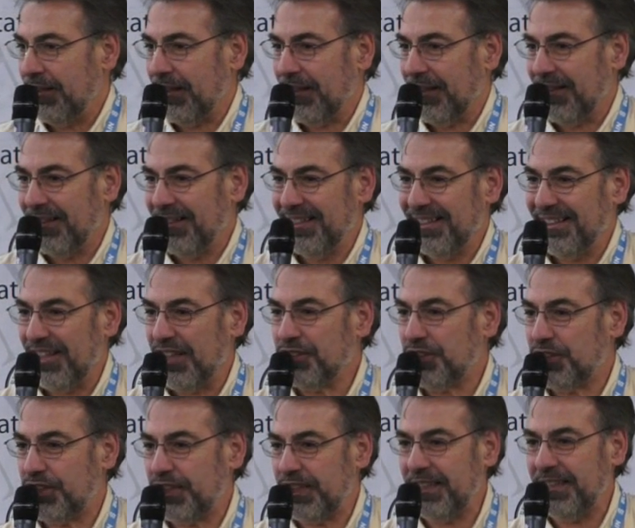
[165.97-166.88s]
uh, a
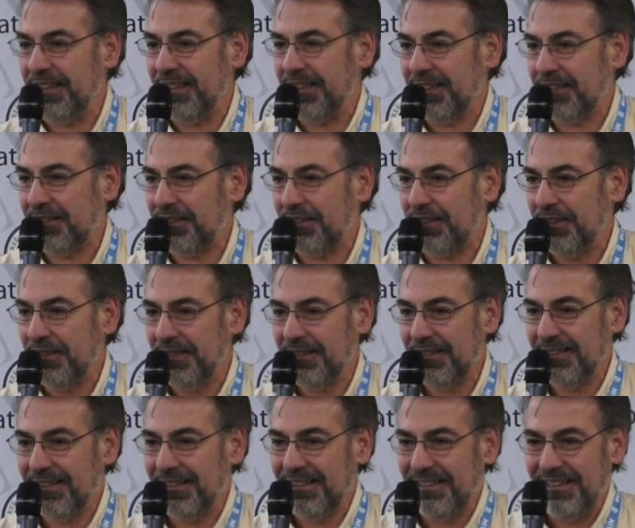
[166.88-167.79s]
genius,
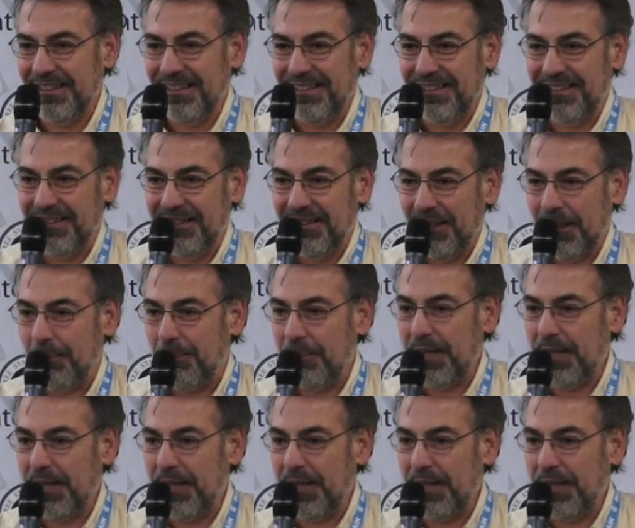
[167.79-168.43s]
a